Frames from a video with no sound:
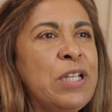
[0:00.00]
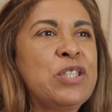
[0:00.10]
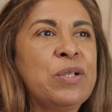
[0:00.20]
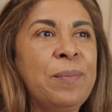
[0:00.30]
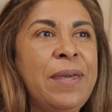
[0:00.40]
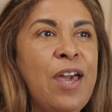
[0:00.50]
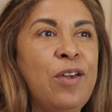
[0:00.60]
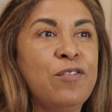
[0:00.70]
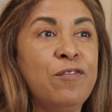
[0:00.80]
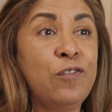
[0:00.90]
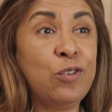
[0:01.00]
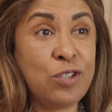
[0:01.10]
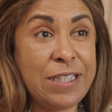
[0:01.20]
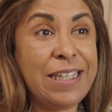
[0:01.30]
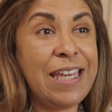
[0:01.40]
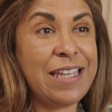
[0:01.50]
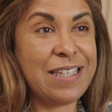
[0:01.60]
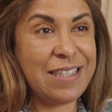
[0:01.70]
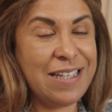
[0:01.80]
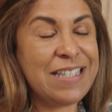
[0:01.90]
it took me over 40
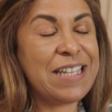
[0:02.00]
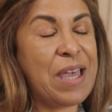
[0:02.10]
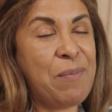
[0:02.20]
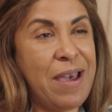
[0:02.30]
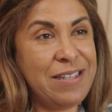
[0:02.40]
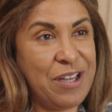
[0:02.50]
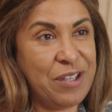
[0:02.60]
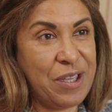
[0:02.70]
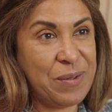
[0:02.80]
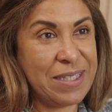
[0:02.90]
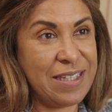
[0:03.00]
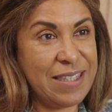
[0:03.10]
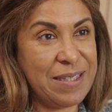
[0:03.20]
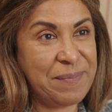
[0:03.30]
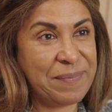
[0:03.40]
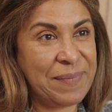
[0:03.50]
years to get my diagnosis.